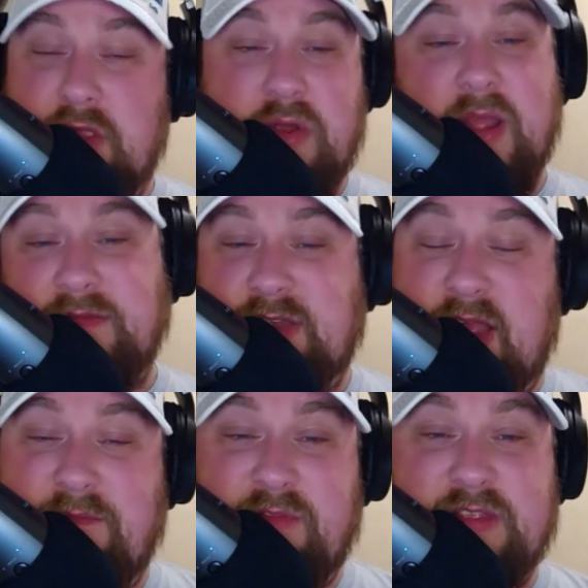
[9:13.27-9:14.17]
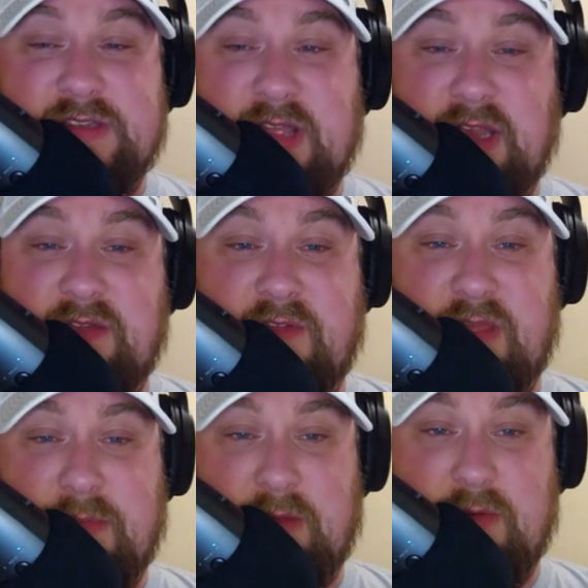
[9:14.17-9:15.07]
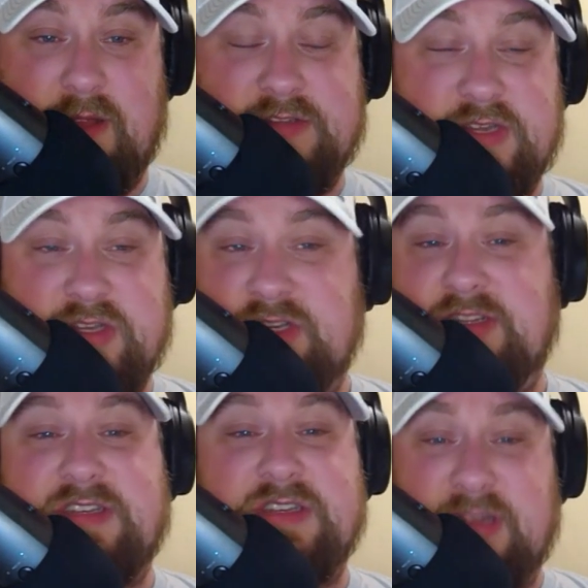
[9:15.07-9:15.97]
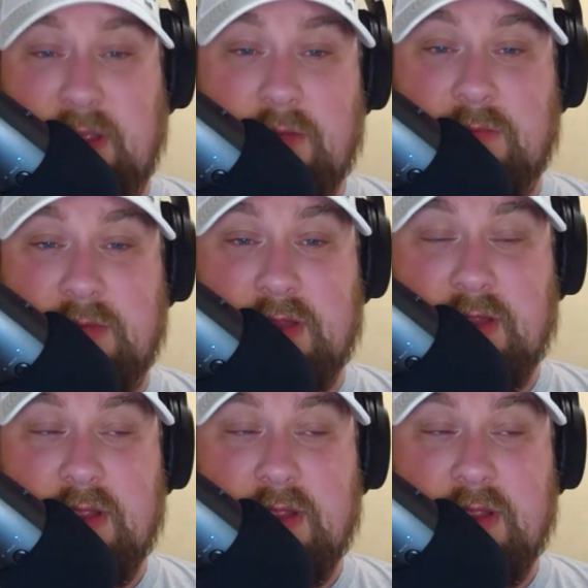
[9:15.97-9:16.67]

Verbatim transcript: you don't have time for these late developing routes you just don't